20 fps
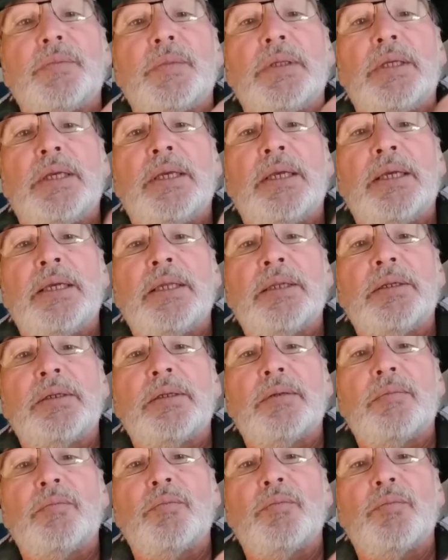And
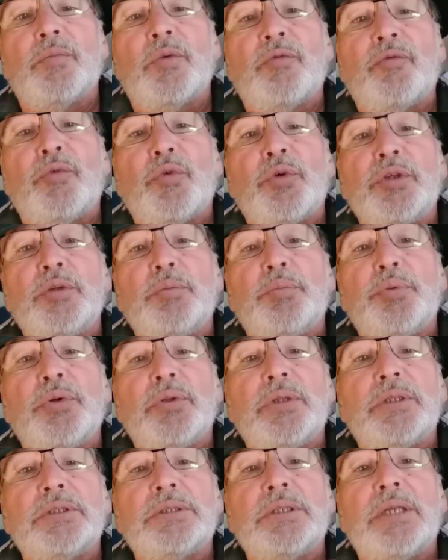before you
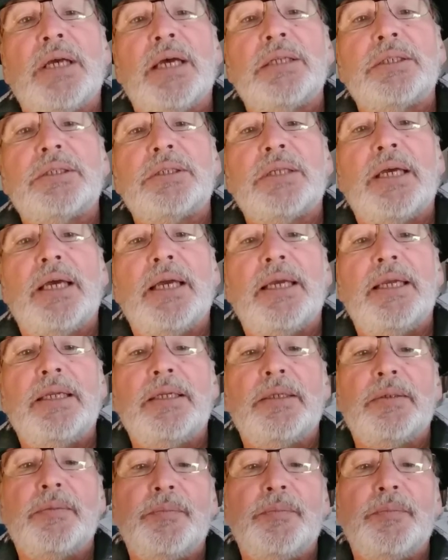pull this knot tight,